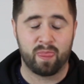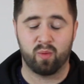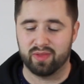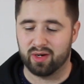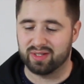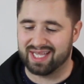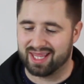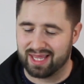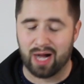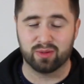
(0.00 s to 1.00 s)
when there is
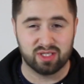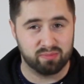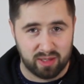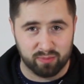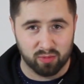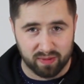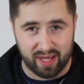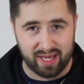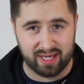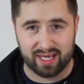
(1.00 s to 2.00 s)
1,000 people
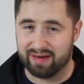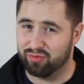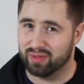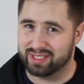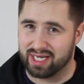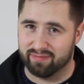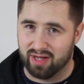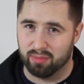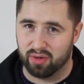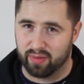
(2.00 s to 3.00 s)
playing and everyone's kind of
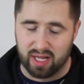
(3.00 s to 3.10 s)
elbow to